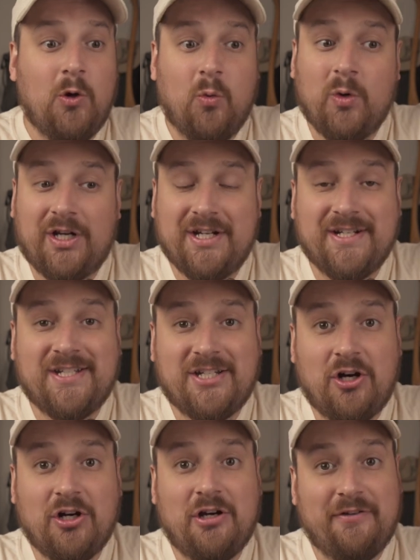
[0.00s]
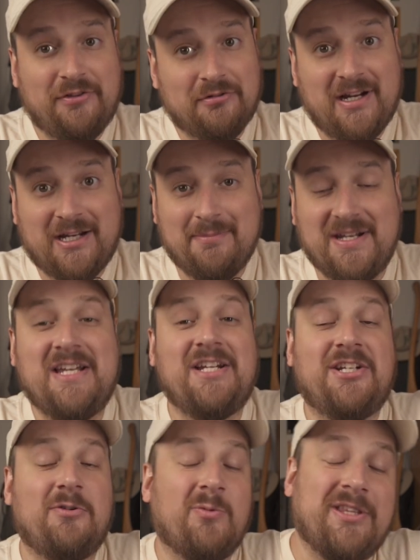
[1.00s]
we're gonna start off the
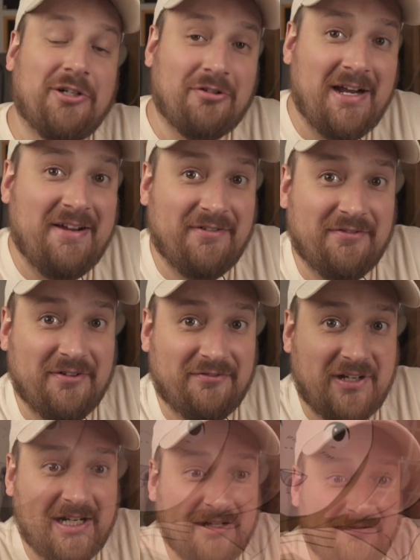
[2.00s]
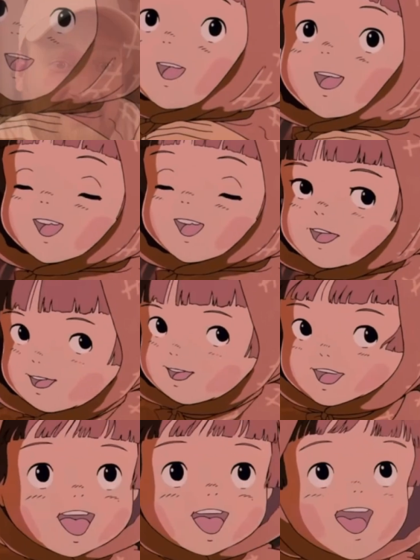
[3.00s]
recommendation with Grave of the Fireflies.
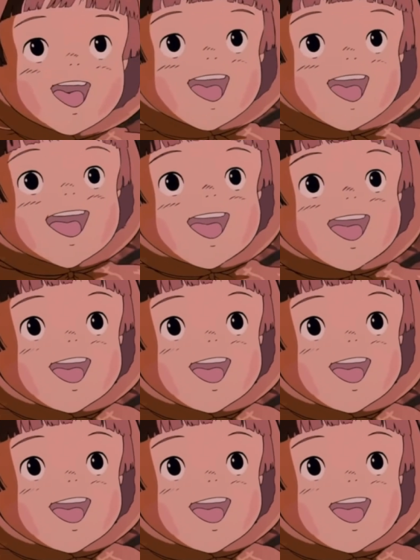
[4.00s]
It's about a brother